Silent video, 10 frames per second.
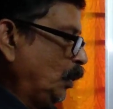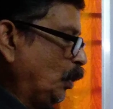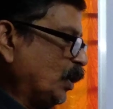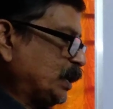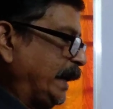
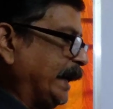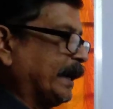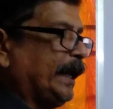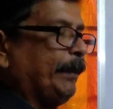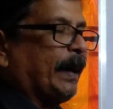oceanic
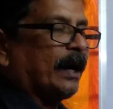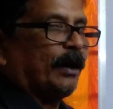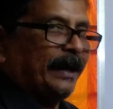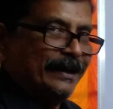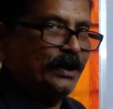deep or
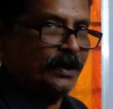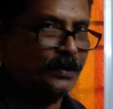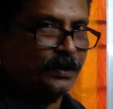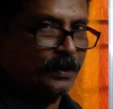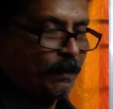
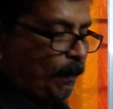trenches.